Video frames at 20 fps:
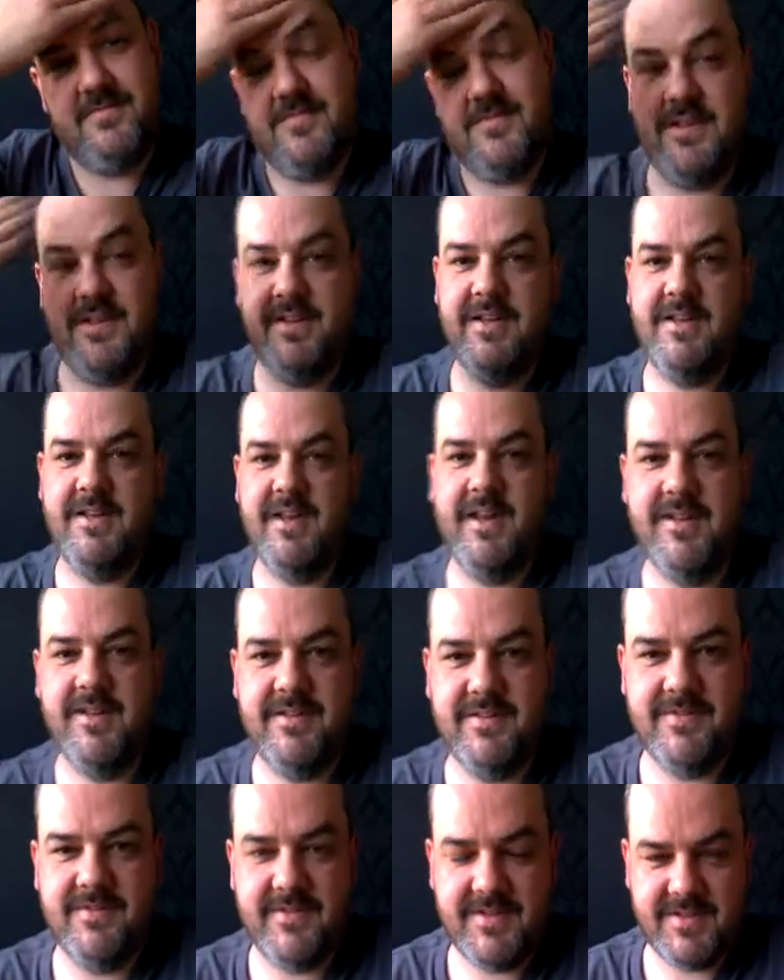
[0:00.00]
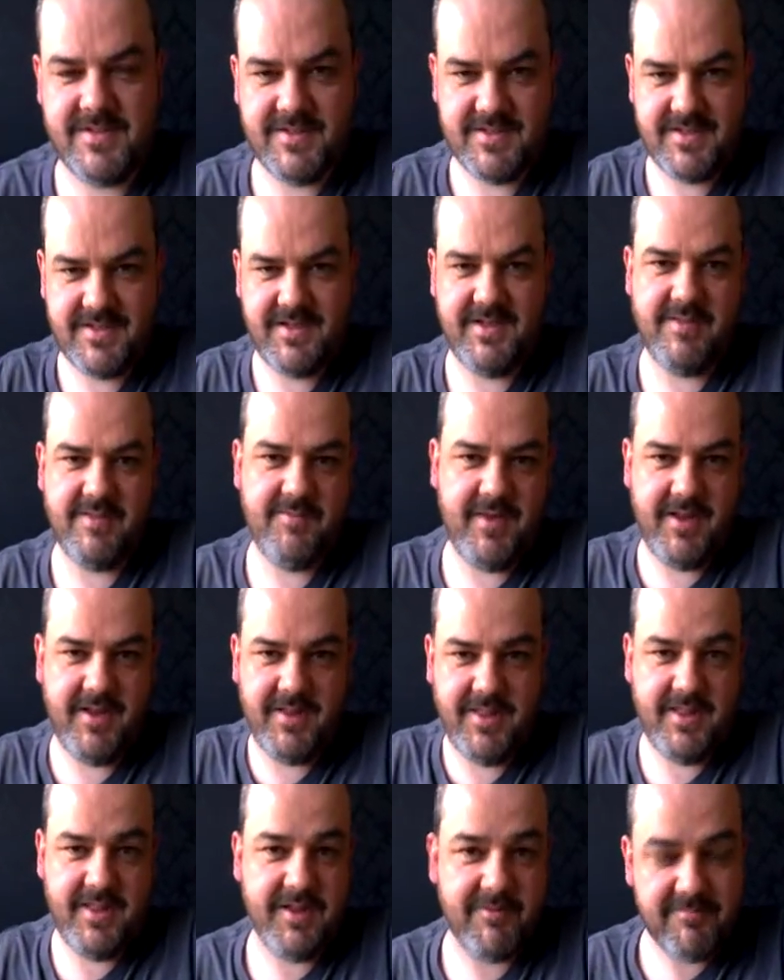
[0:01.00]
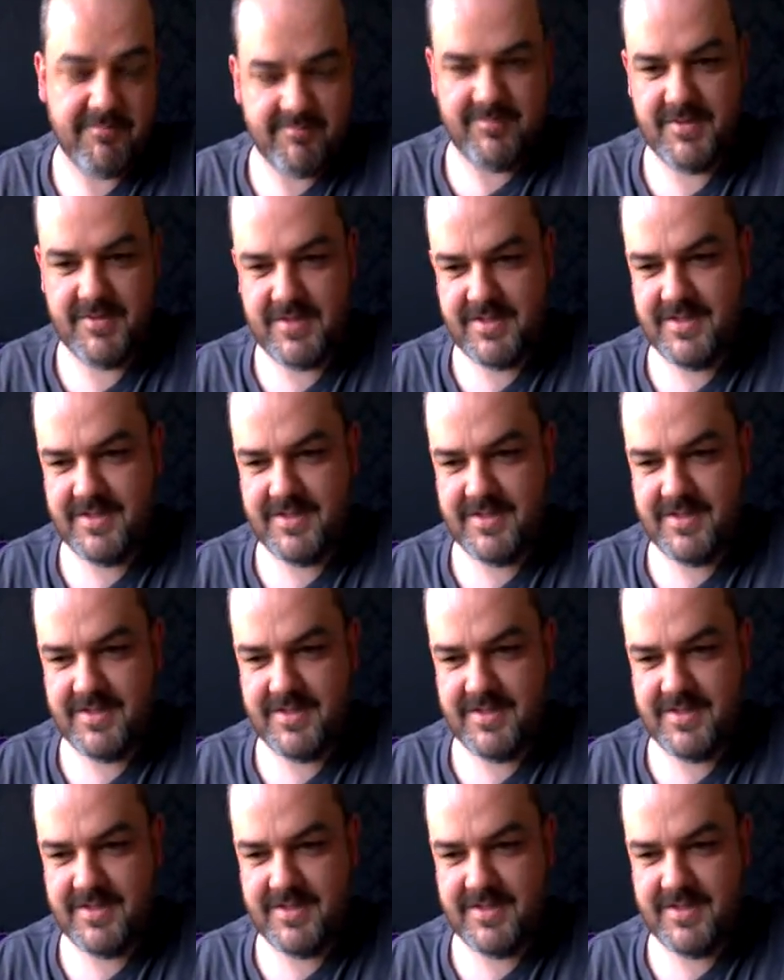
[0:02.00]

to me that negativity is a kind of bad thing, but